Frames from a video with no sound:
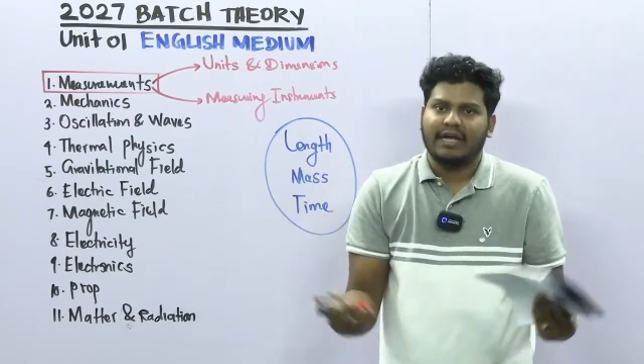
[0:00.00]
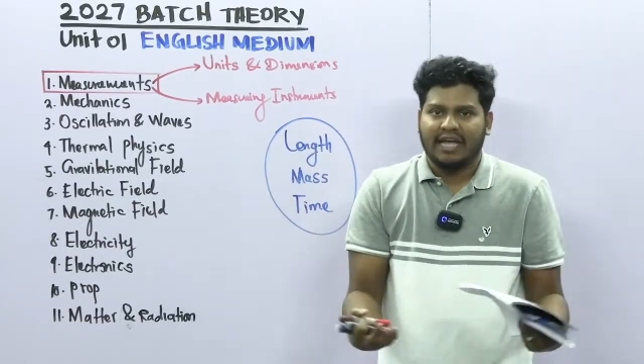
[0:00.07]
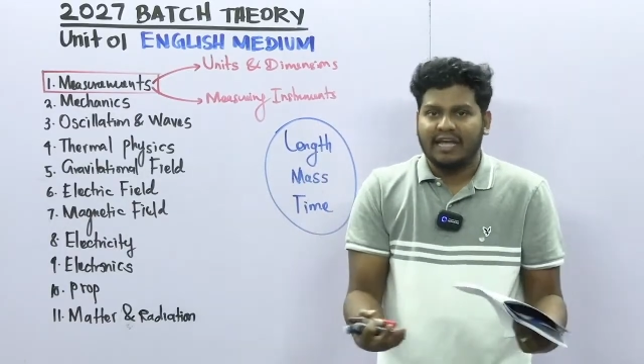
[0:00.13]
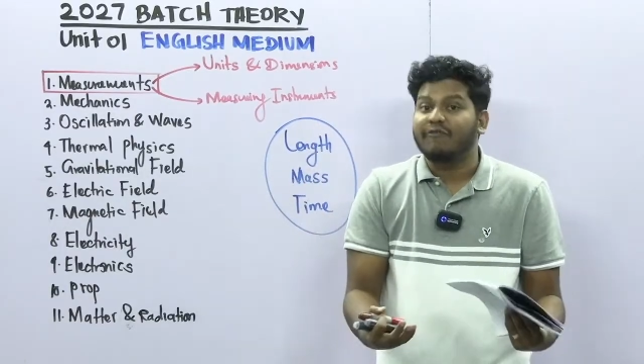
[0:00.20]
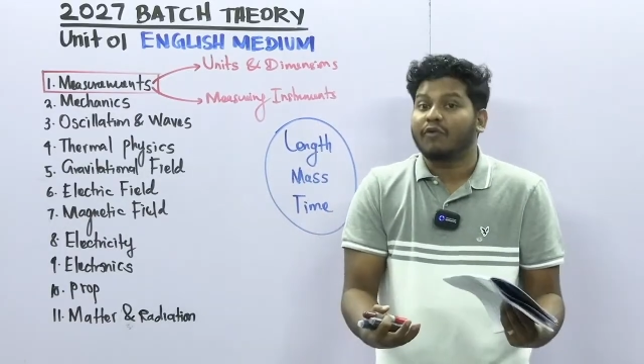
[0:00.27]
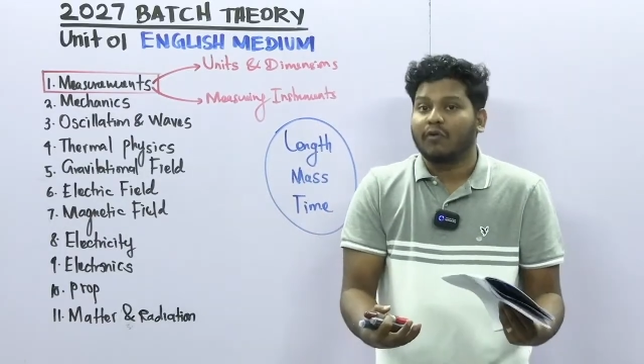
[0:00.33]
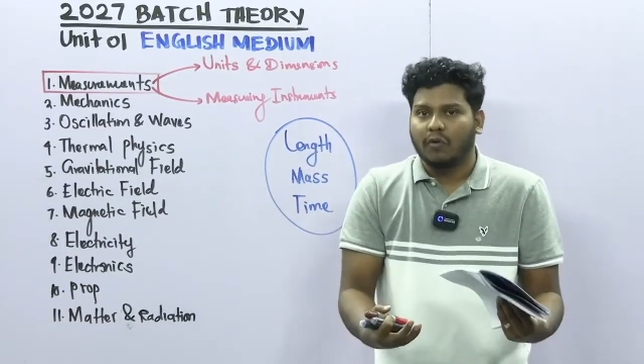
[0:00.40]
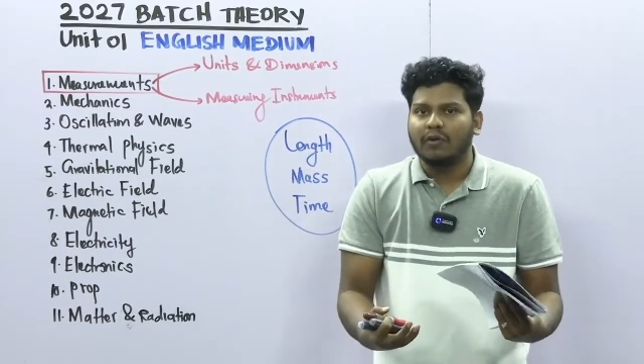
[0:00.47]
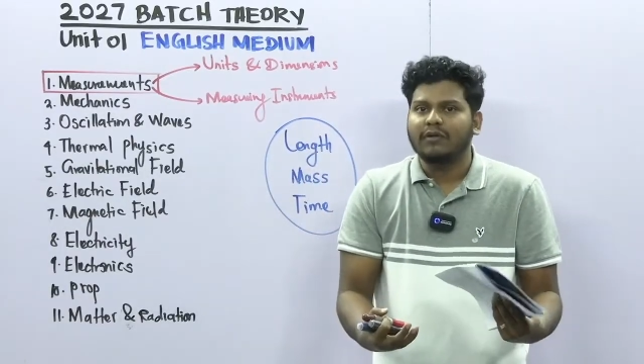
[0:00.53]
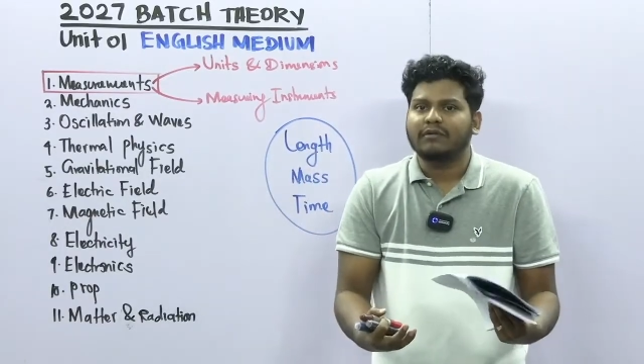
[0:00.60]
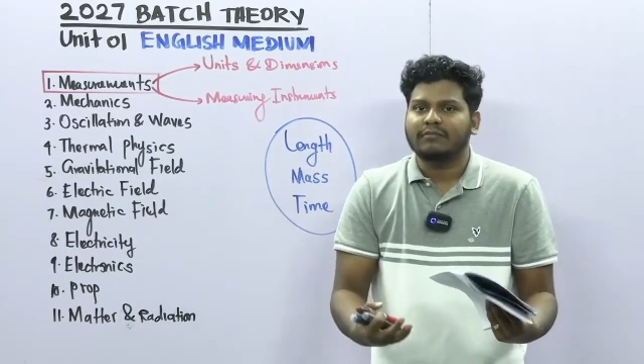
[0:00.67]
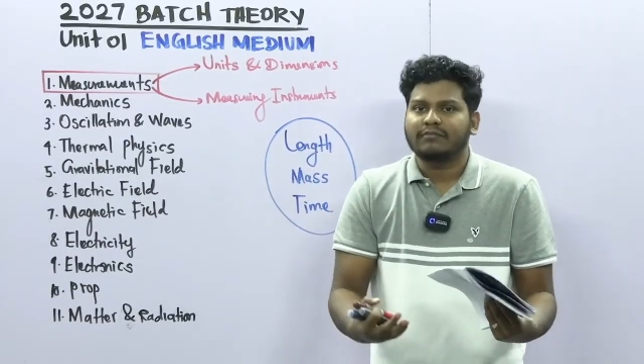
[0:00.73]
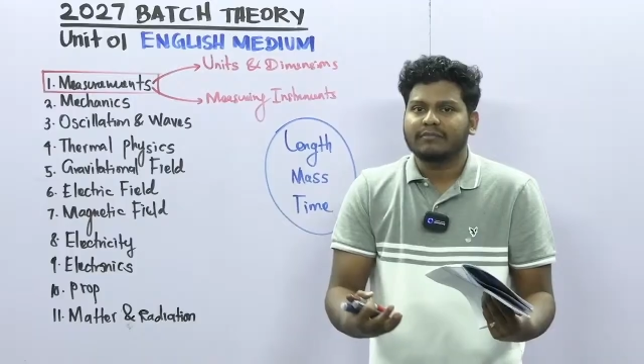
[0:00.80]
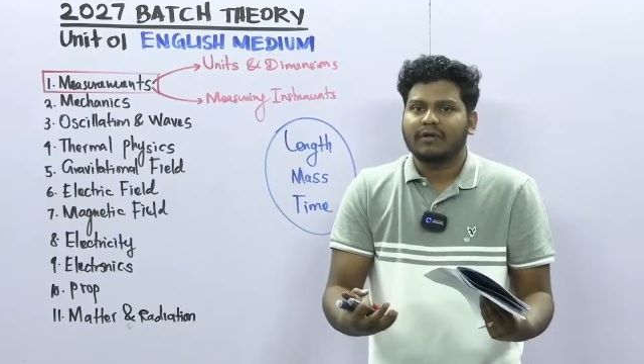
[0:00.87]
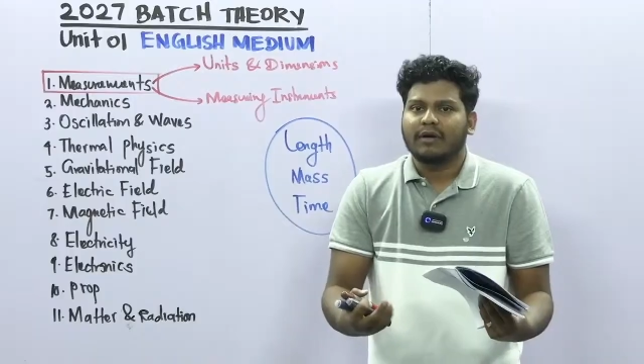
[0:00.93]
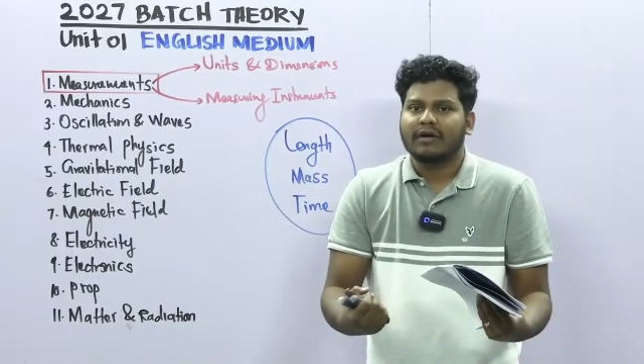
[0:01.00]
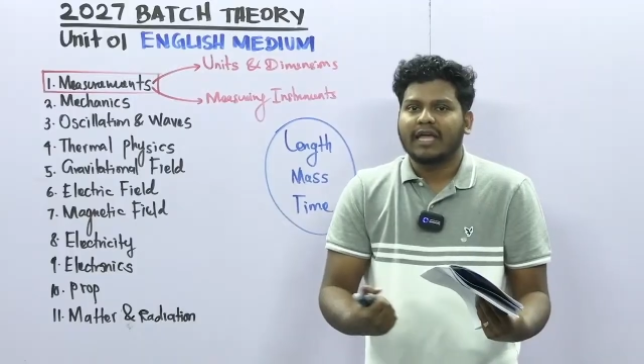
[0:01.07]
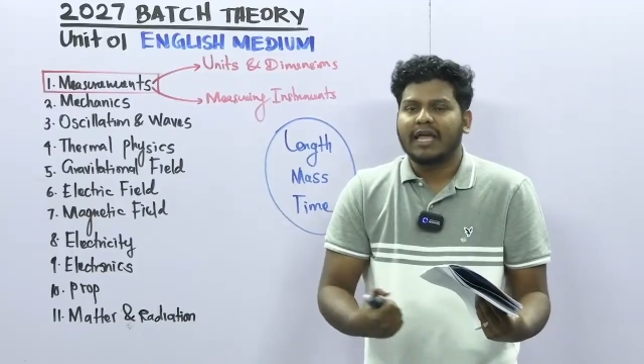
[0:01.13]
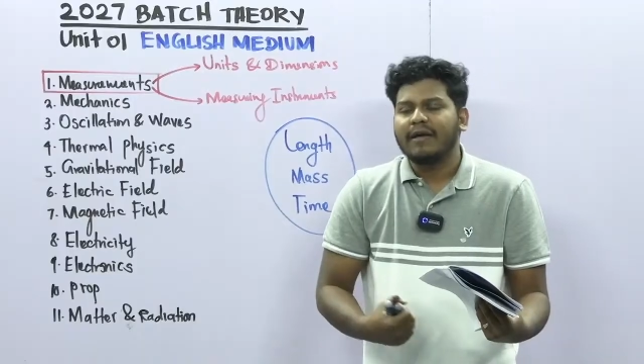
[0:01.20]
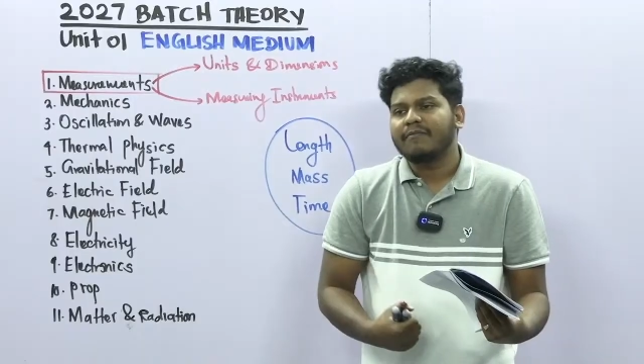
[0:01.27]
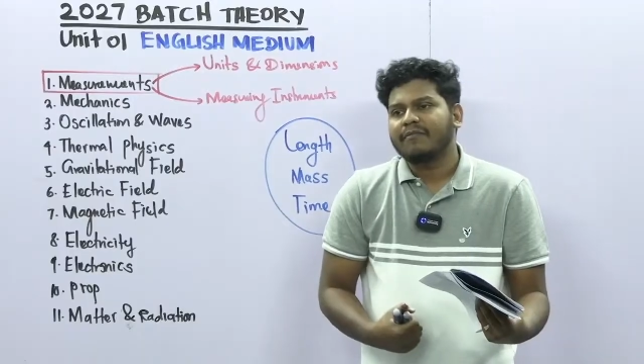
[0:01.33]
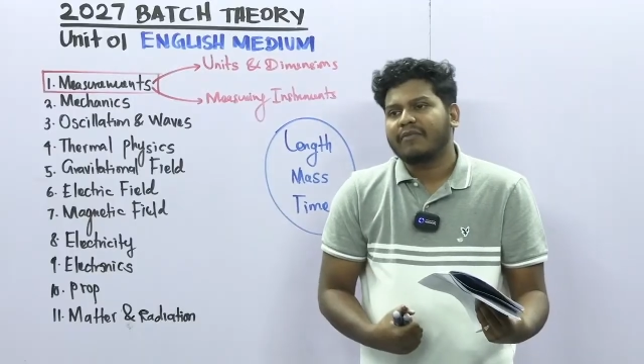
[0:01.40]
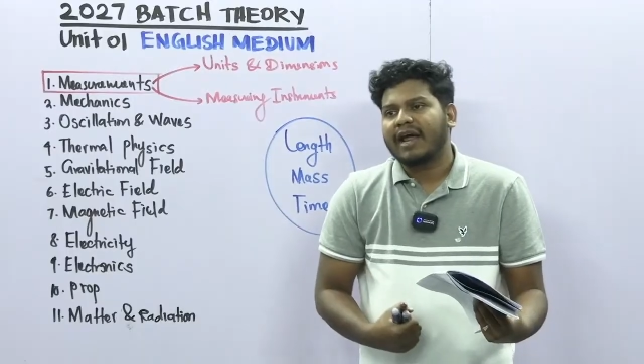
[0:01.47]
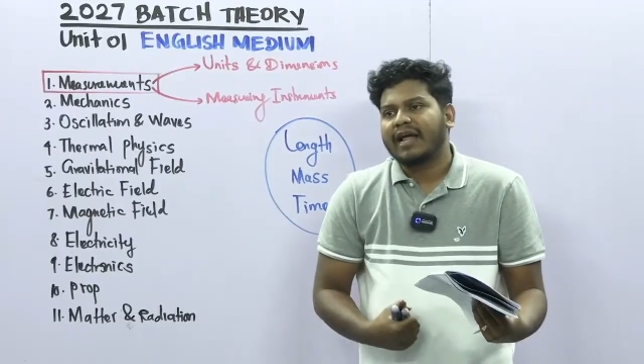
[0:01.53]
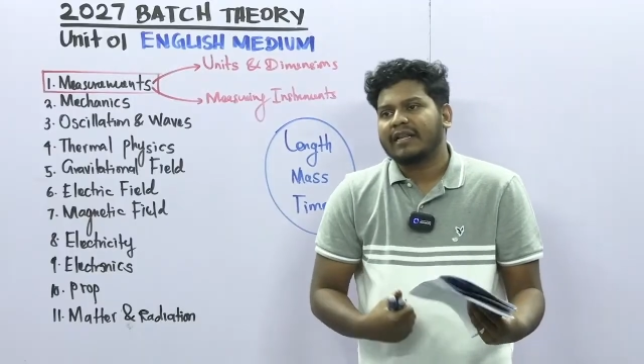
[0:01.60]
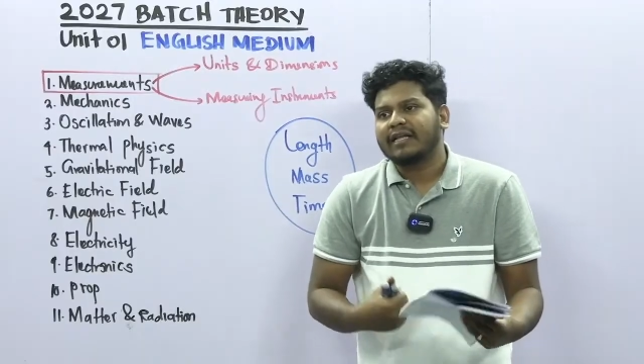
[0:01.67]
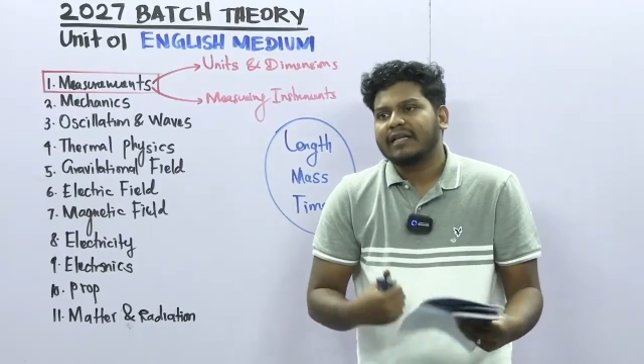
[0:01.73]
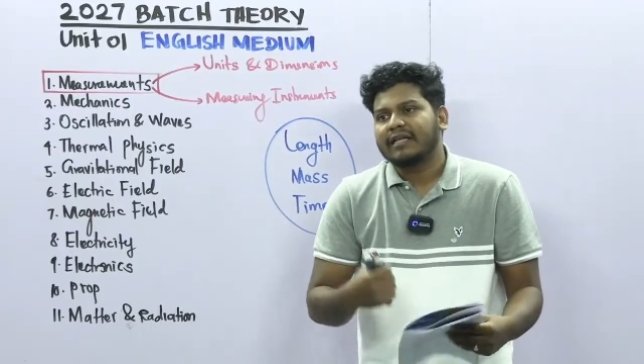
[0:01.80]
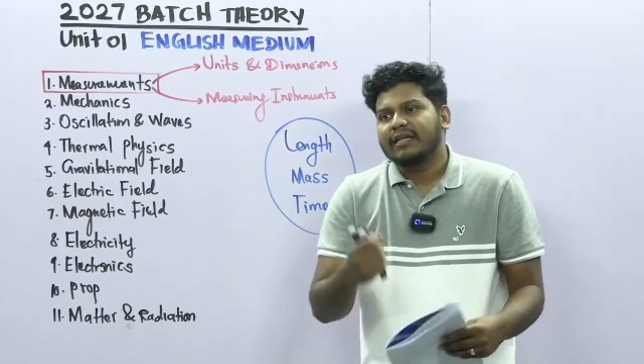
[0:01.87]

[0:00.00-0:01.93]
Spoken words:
evolved, okay, right,